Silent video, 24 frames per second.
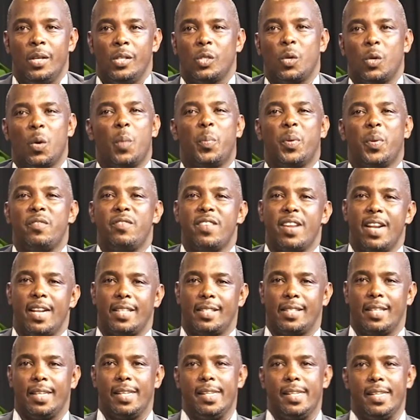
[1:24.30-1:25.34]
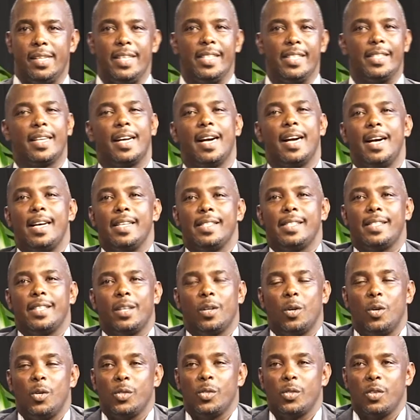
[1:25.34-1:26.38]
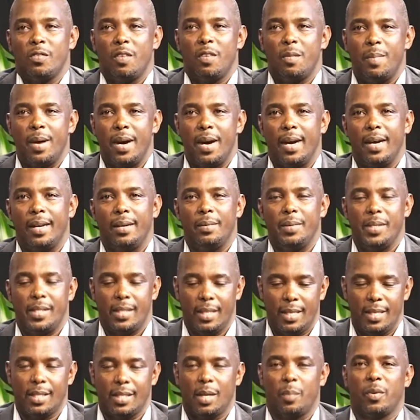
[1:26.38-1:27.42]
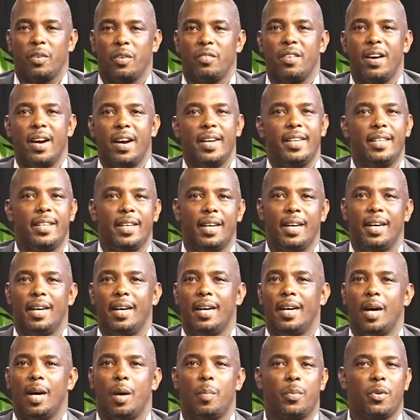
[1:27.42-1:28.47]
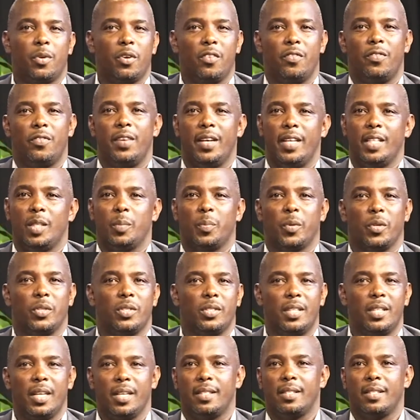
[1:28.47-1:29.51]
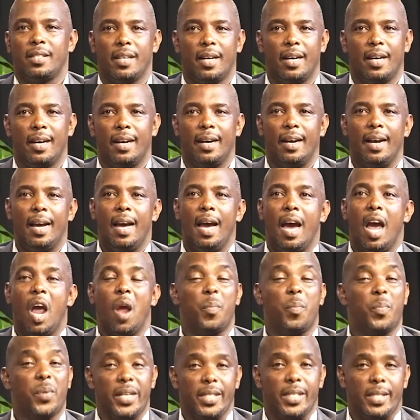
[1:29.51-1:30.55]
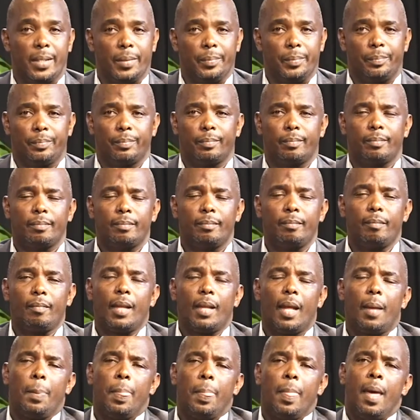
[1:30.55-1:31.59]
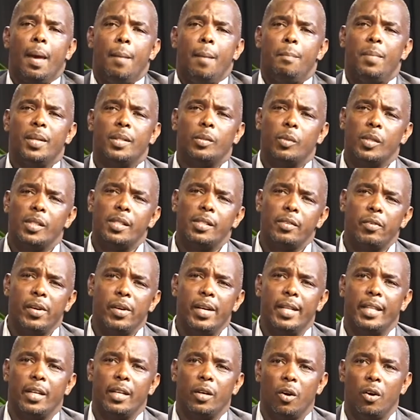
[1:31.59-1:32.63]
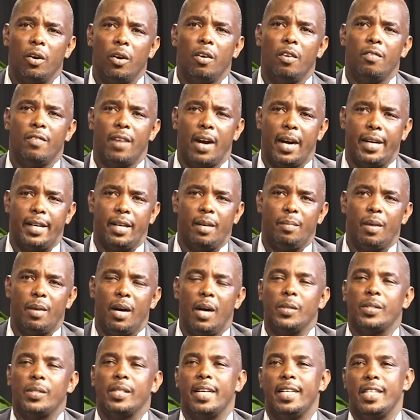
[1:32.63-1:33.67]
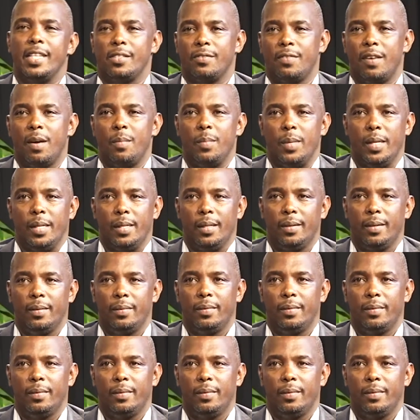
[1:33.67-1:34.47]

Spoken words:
So we previously discussed the roles of a man. We said he's a provider, a prophet, protector, a priest. But what's really the role of Adam outside his family,